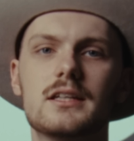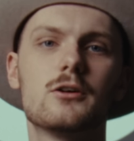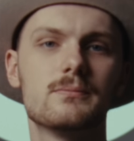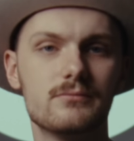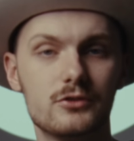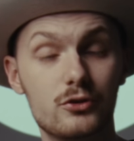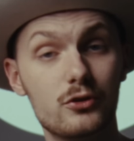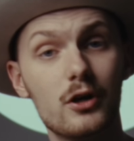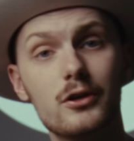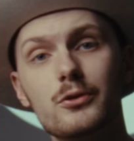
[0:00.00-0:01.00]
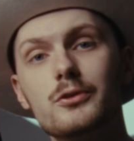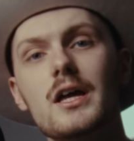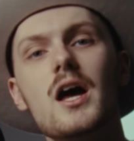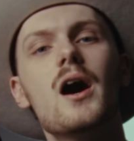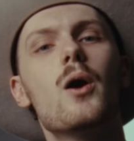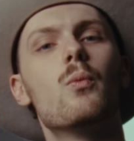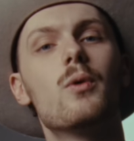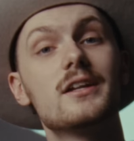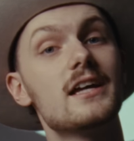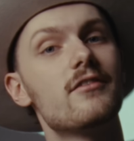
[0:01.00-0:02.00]
Now, to conclude,
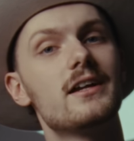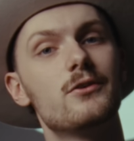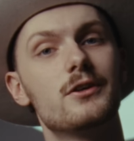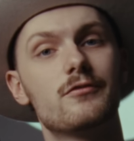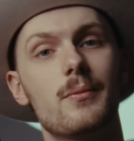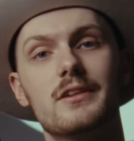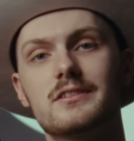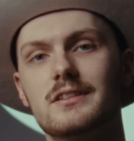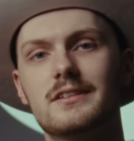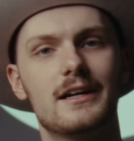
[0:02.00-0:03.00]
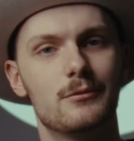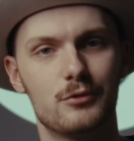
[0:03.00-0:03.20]
what have I learned from this entire